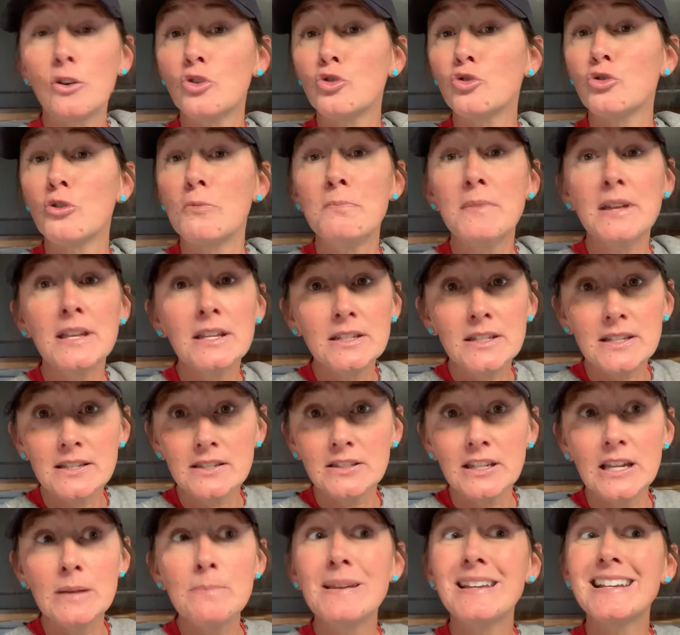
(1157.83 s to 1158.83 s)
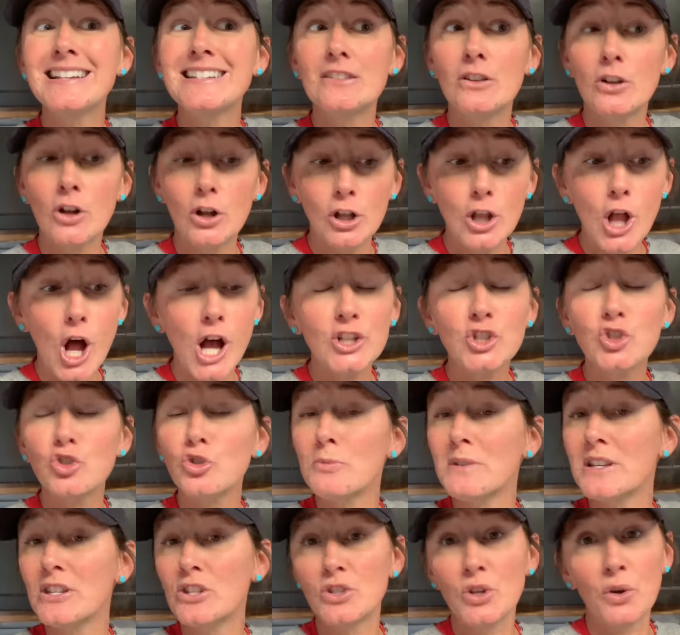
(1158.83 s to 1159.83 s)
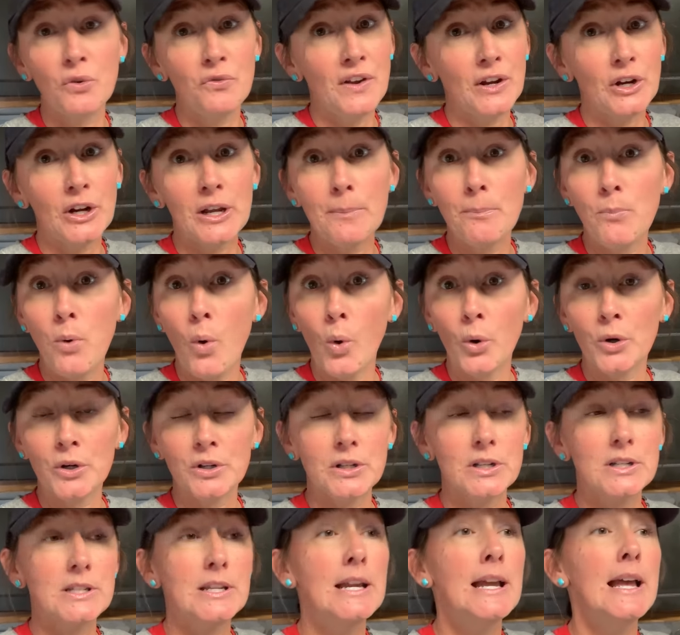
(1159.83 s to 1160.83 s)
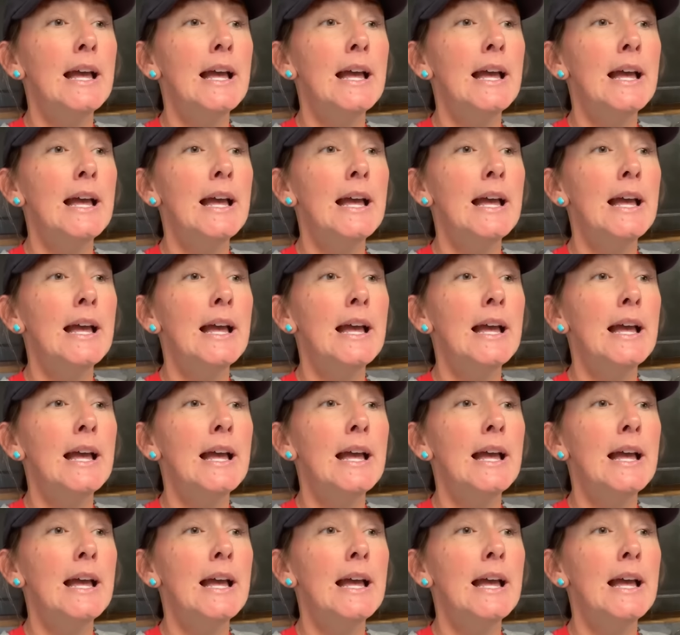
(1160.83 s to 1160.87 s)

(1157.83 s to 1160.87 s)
tremendously because the colostrum is so very important.